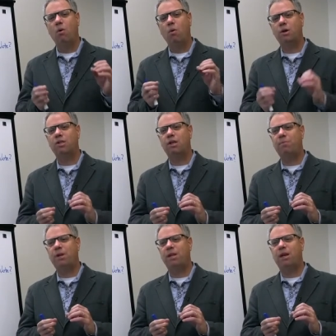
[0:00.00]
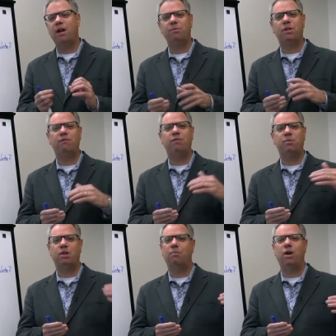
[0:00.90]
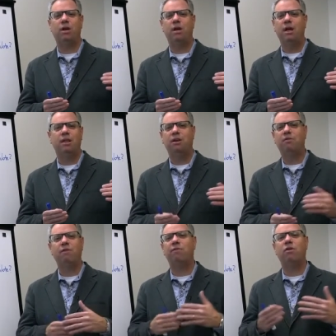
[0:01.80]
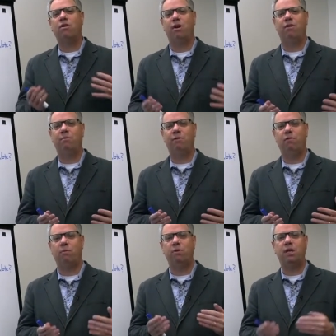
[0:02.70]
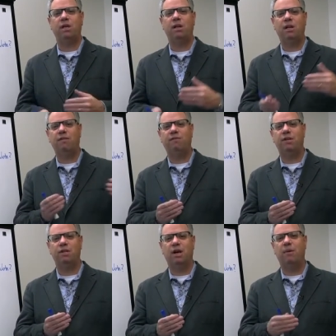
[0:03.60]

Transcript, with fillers: or something that comes in from someone that you've never heard of before, particularly if it's a,